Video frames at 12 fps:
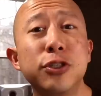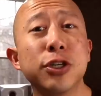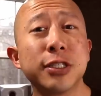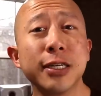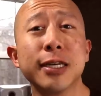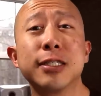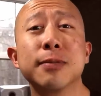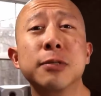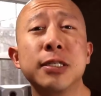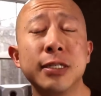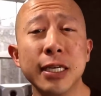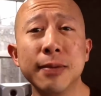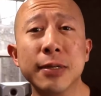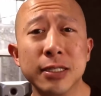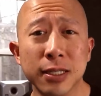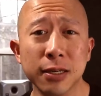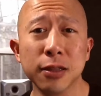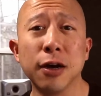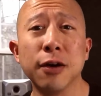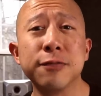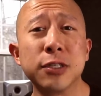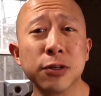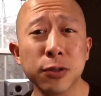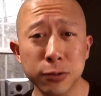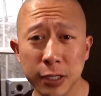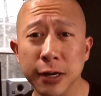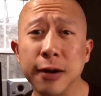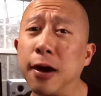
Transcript: just to get some steam into the glove to loosen it